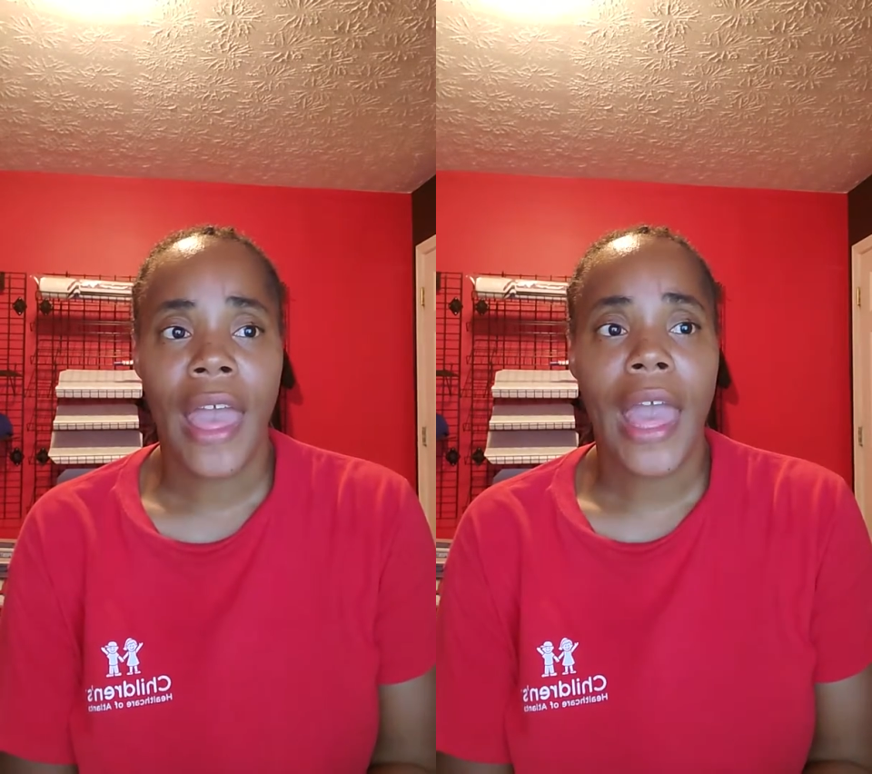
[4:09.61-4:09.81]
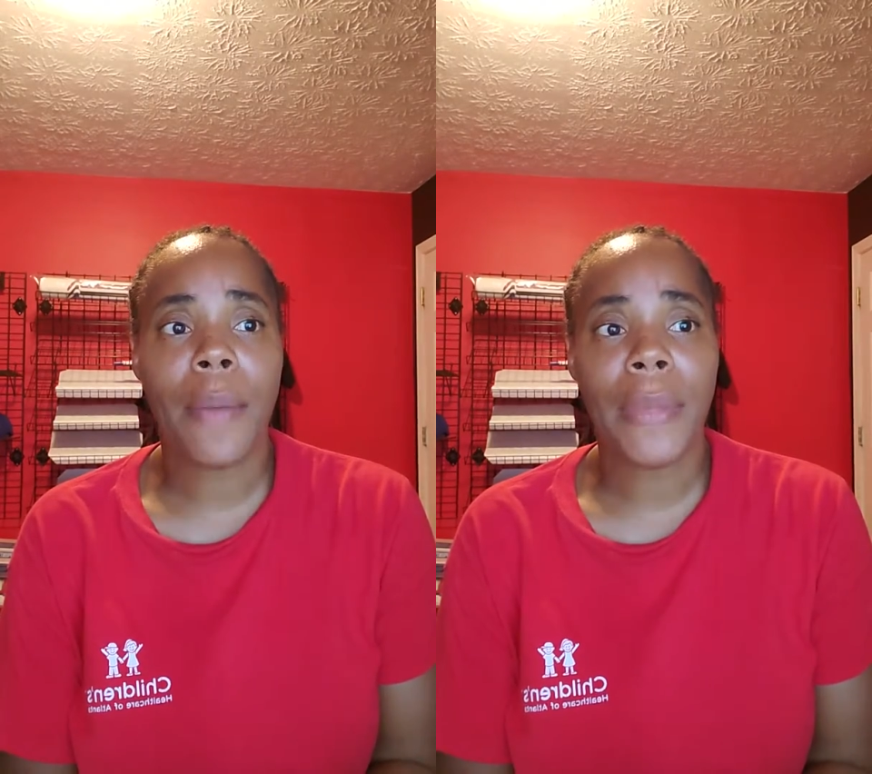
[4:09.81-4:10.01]

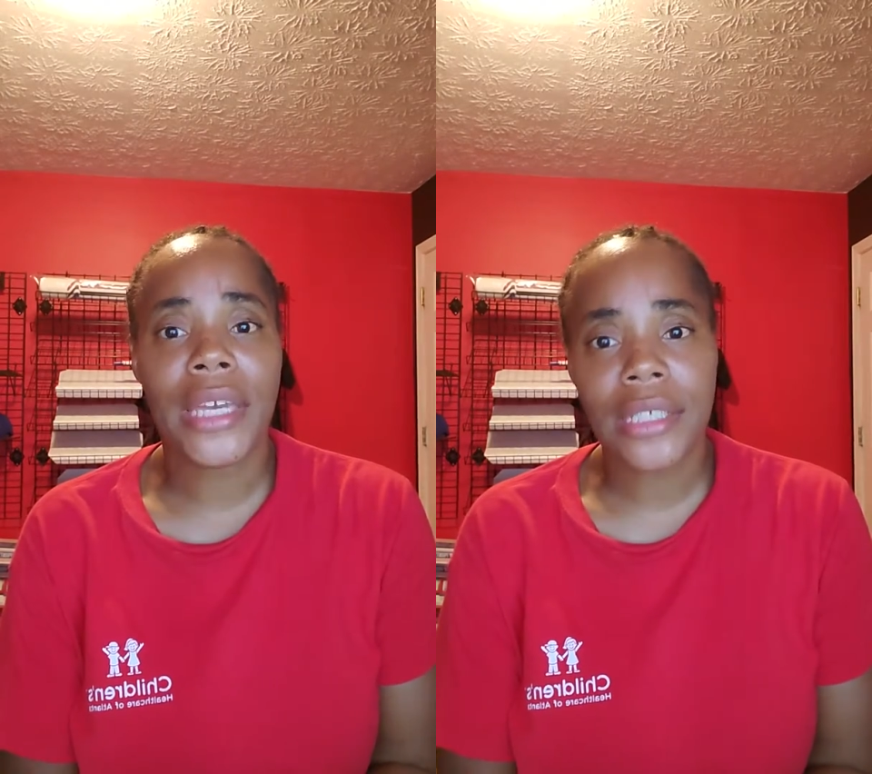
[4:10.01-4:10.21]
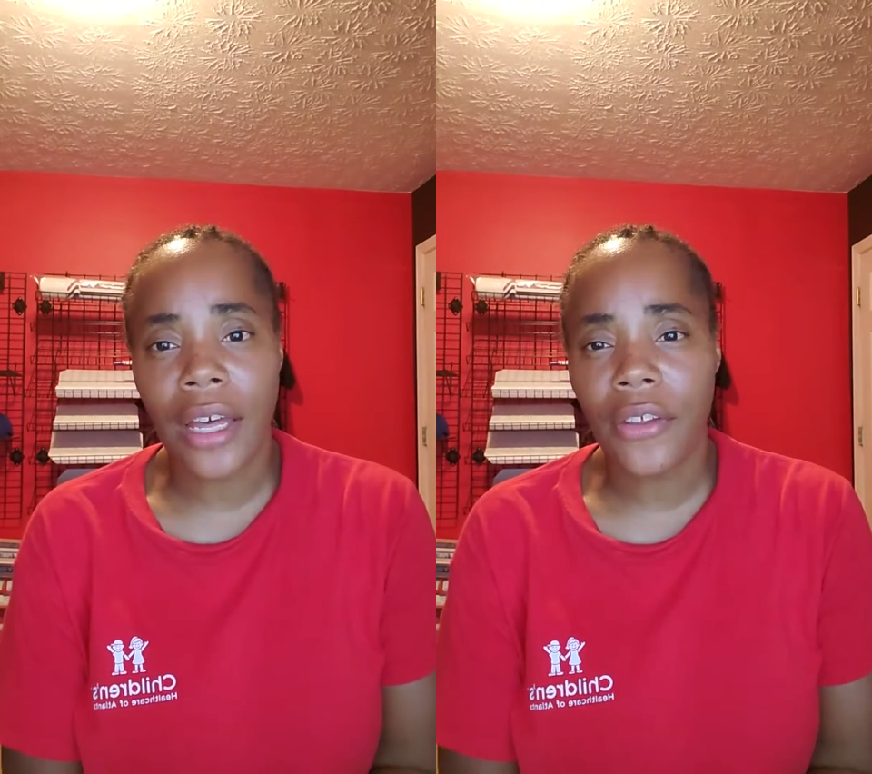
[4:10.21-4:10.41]
and
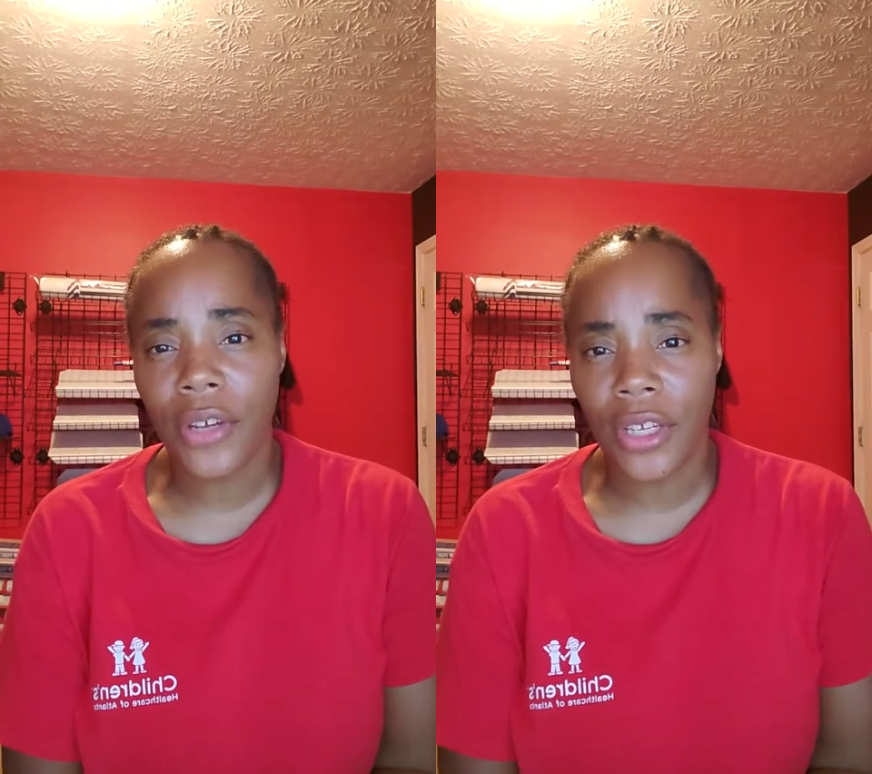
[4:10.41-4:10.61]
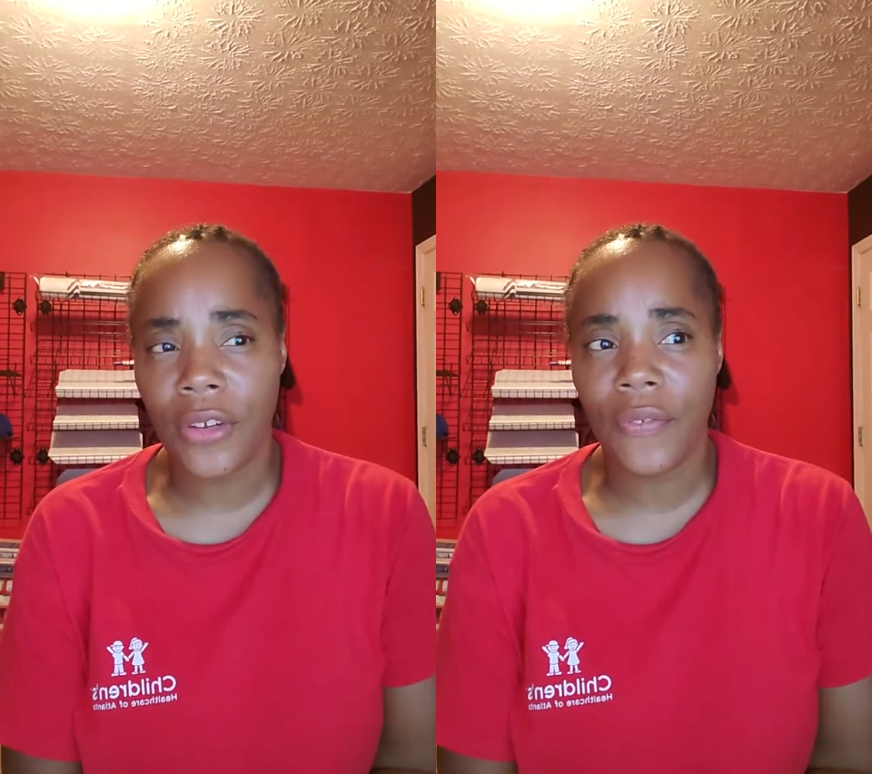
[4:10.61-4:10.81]
makes other
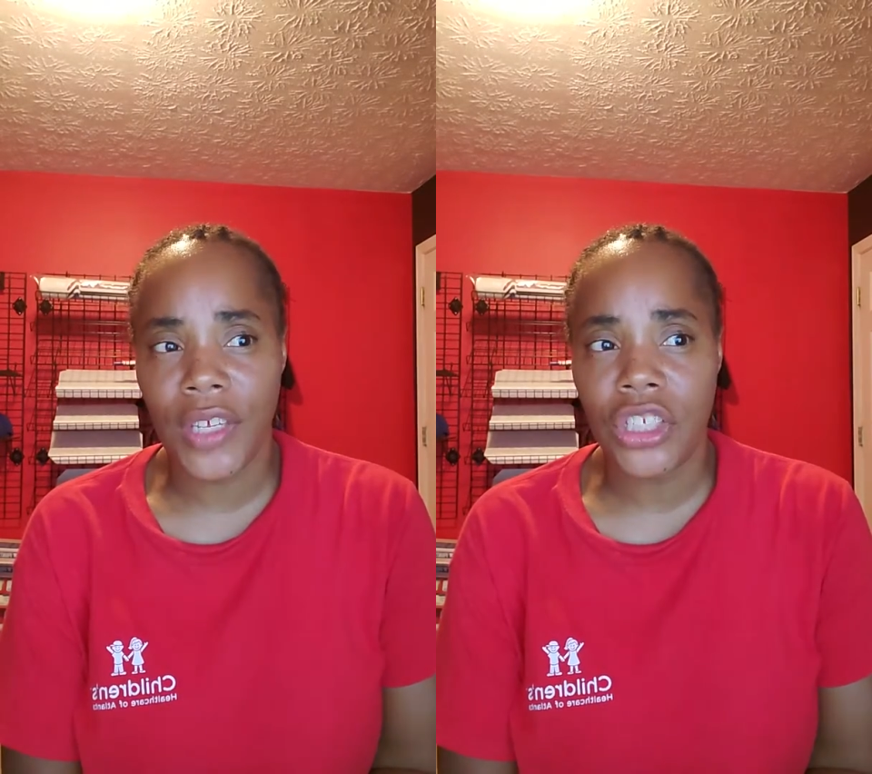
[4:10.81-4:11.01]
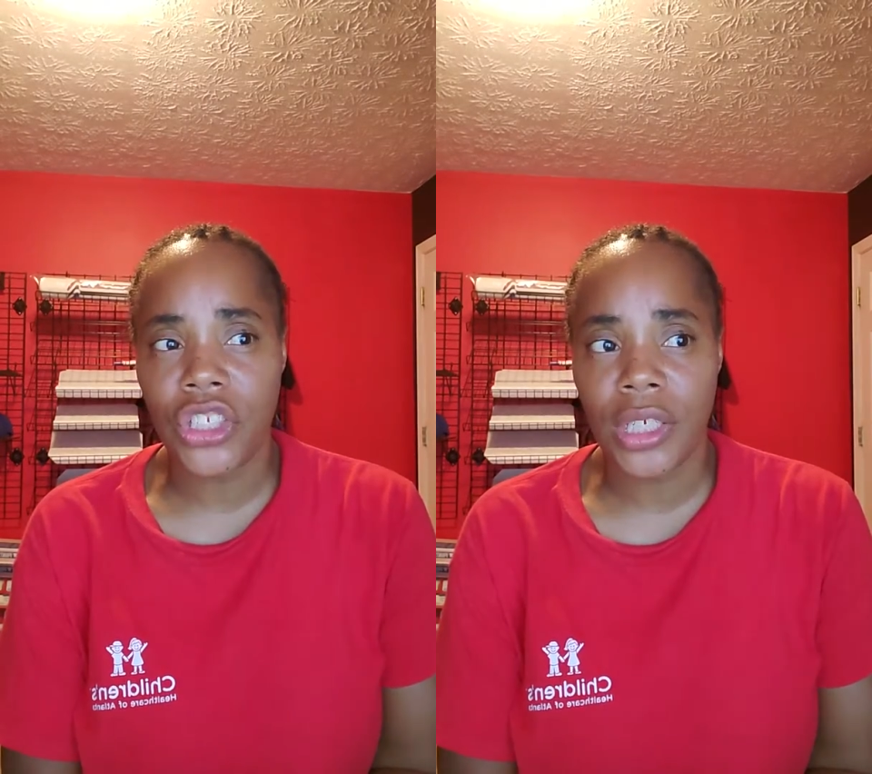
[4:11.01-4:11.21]

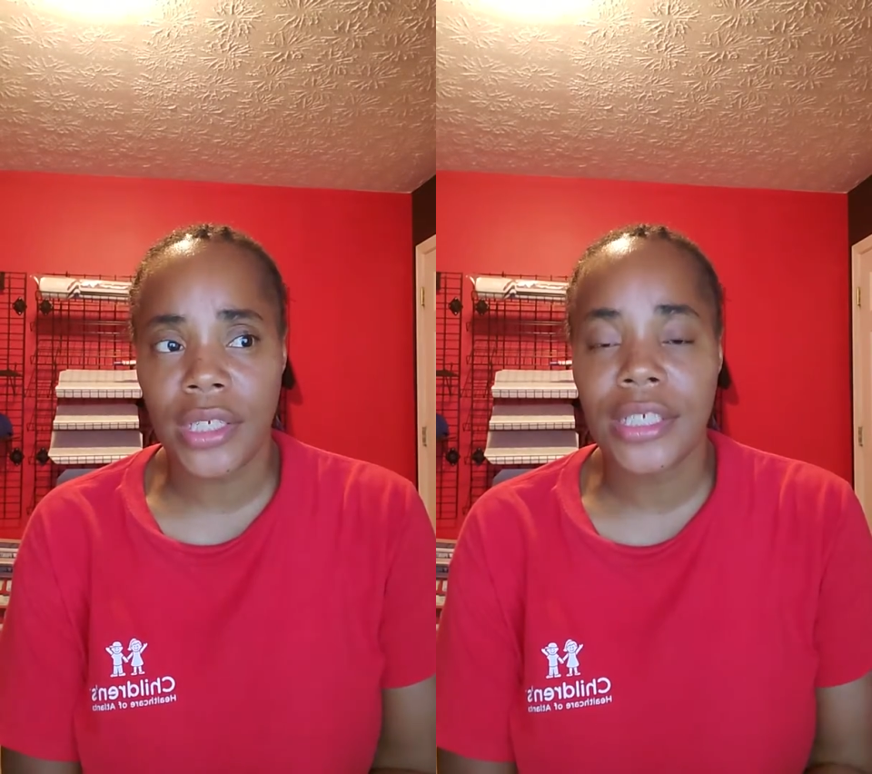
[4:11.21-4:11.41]
interventions